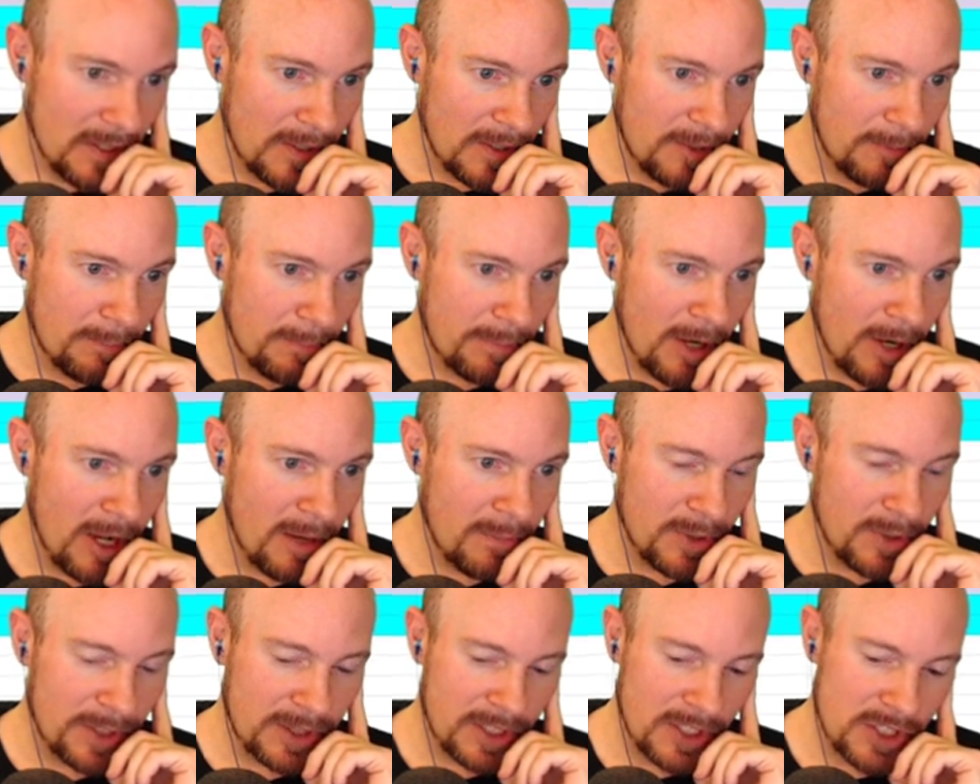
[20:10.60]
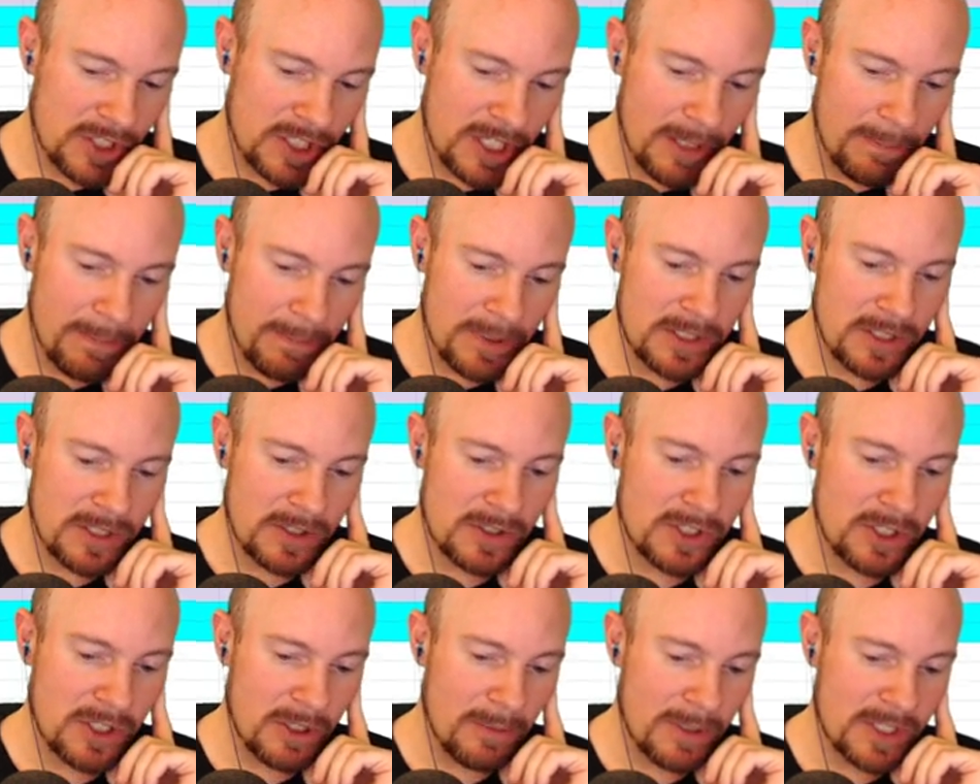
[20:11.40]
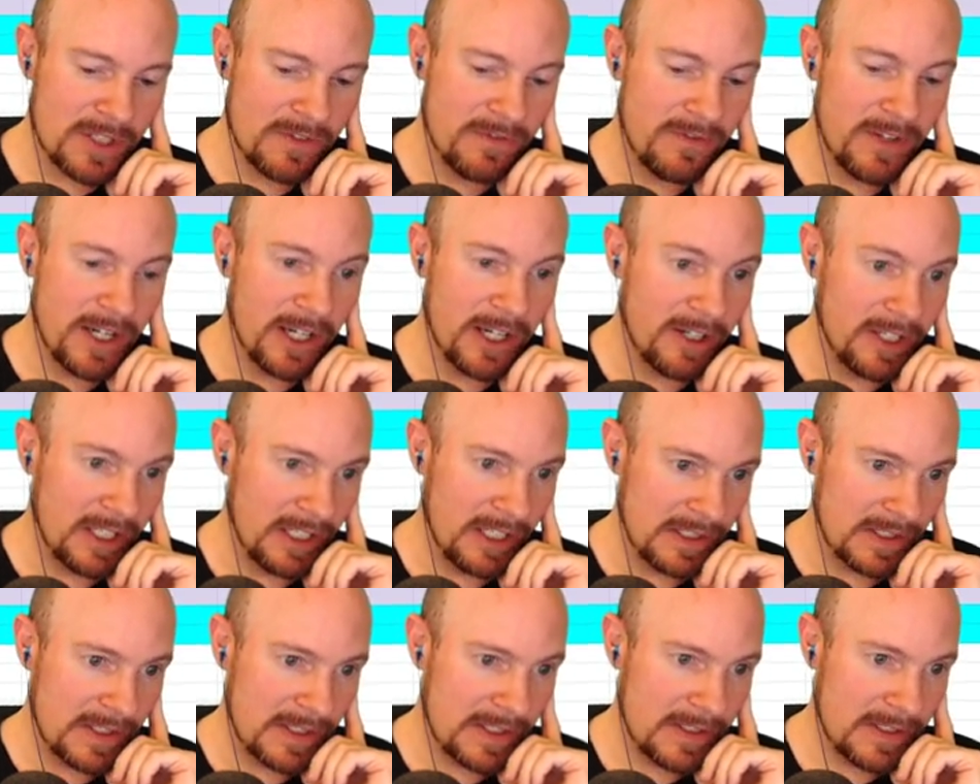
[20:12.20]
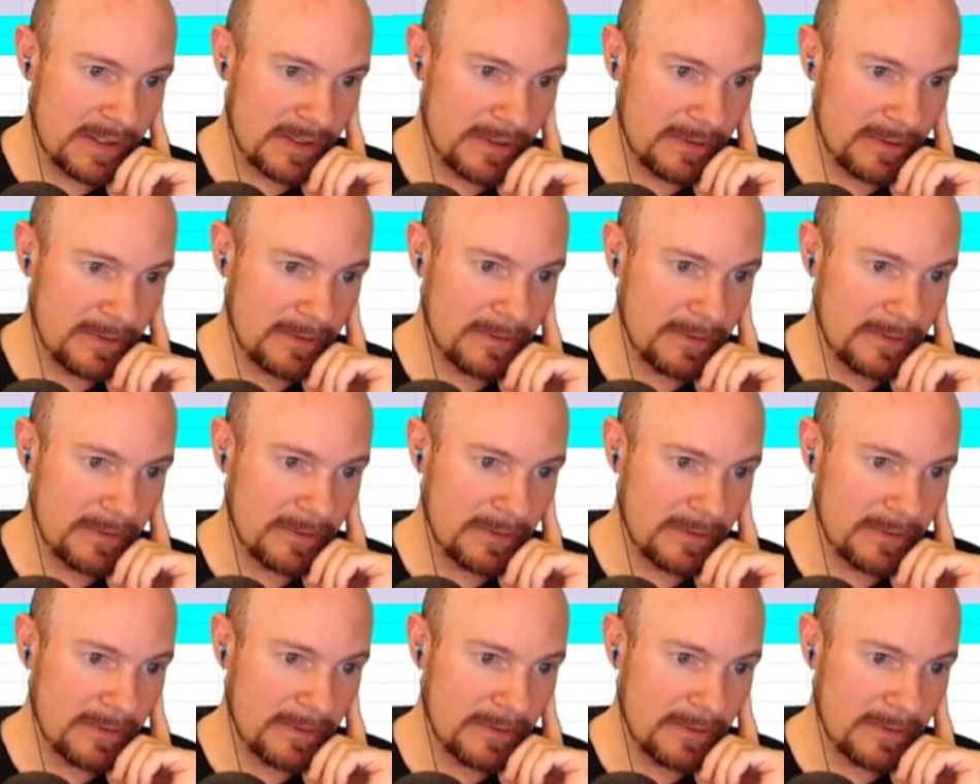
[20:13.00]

The problem with this ship is there's so much variance